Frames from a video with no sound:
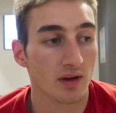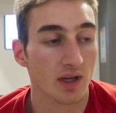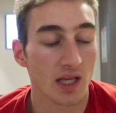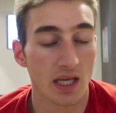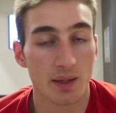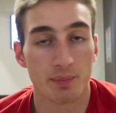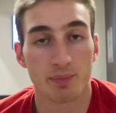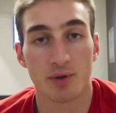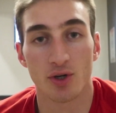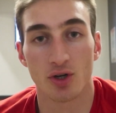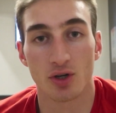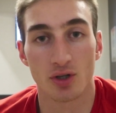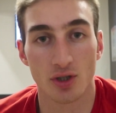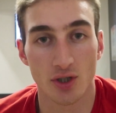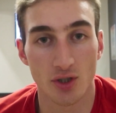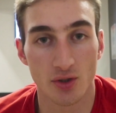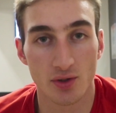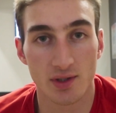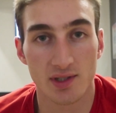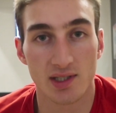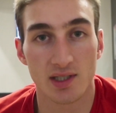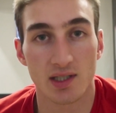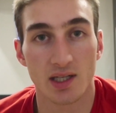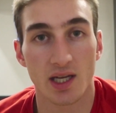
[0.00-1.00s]
Keep your
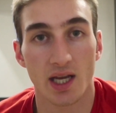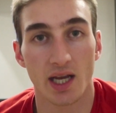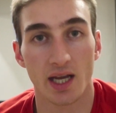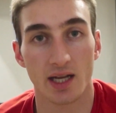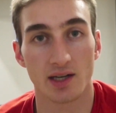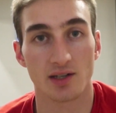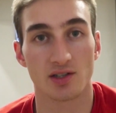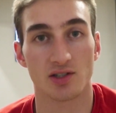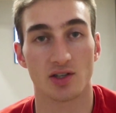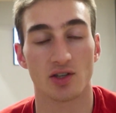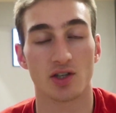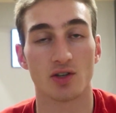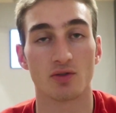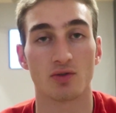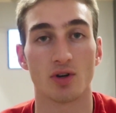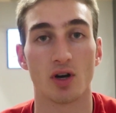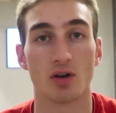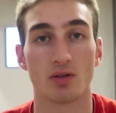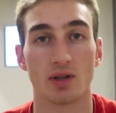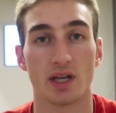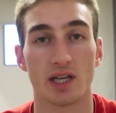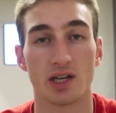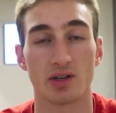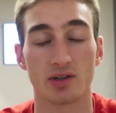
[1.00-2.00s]
glutes engaged so you
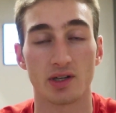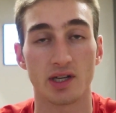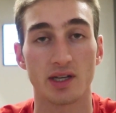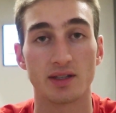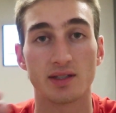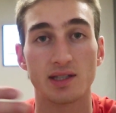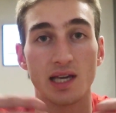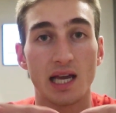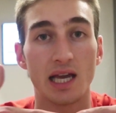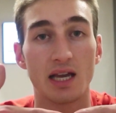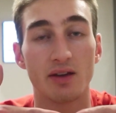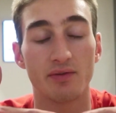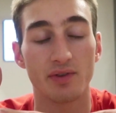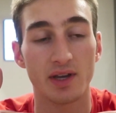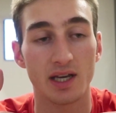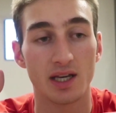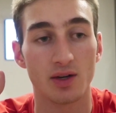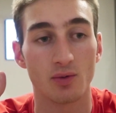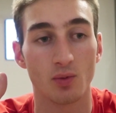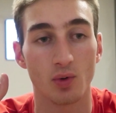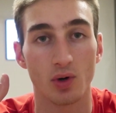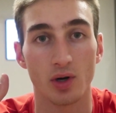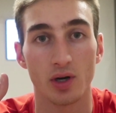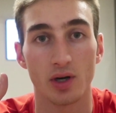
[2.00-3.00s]
don't let your knees cave
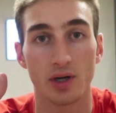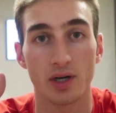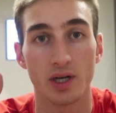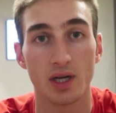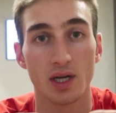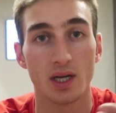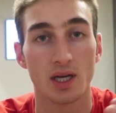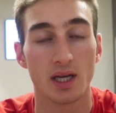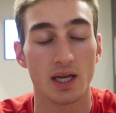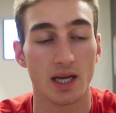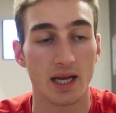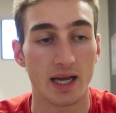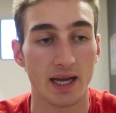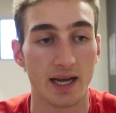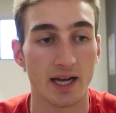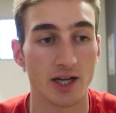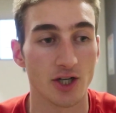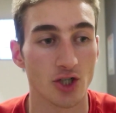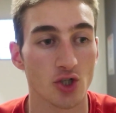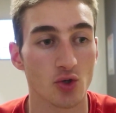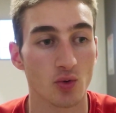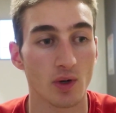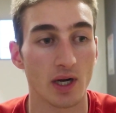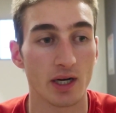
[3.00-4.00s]
inward,
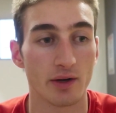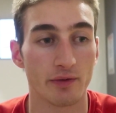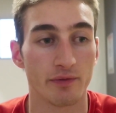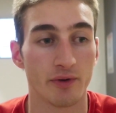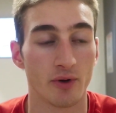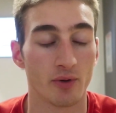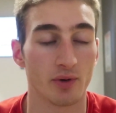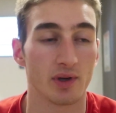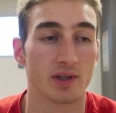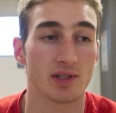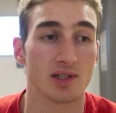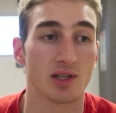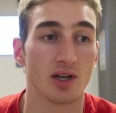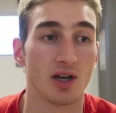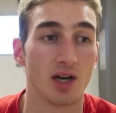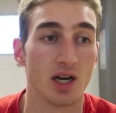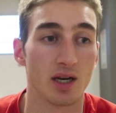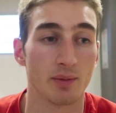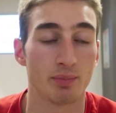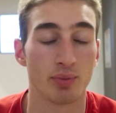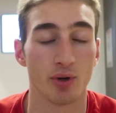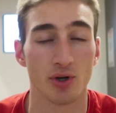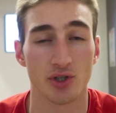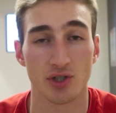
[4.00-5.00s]
and try to focus
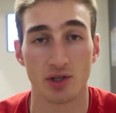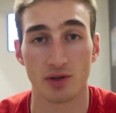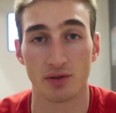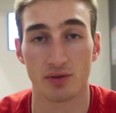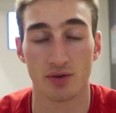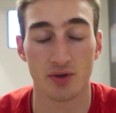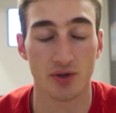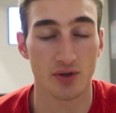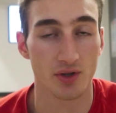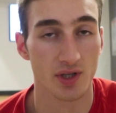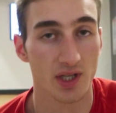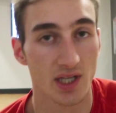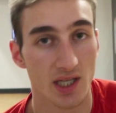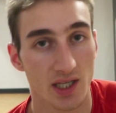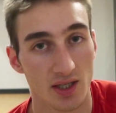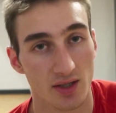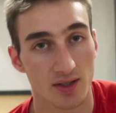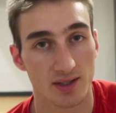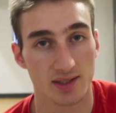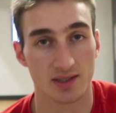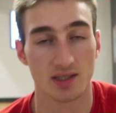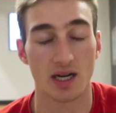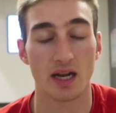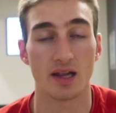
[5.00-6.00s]
on pushing through your
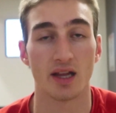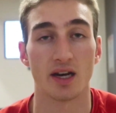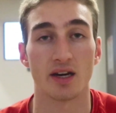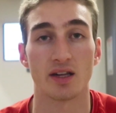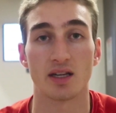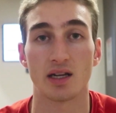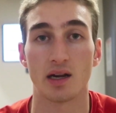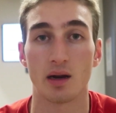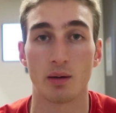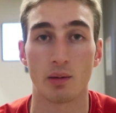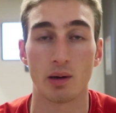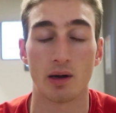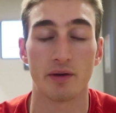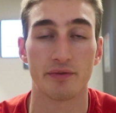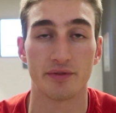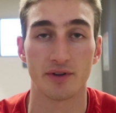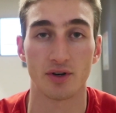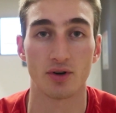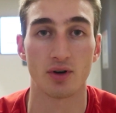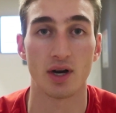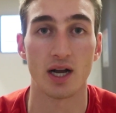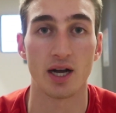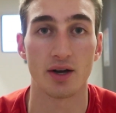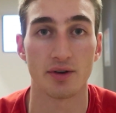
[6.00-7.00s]
heels and not letting them come off
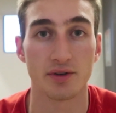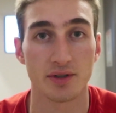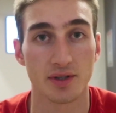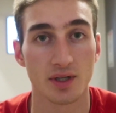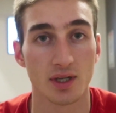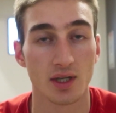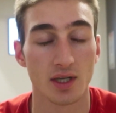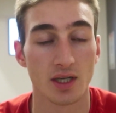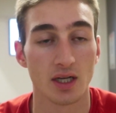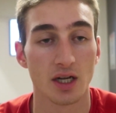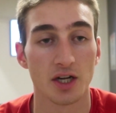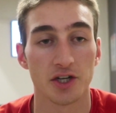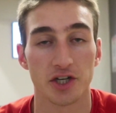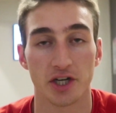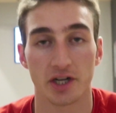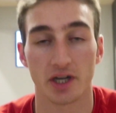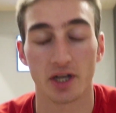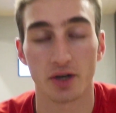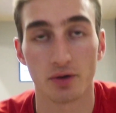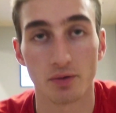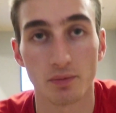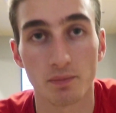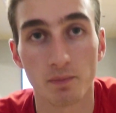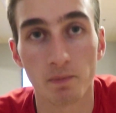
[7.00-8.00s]
the ground. Check
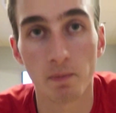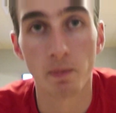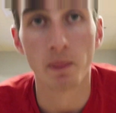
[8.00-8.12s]
it out.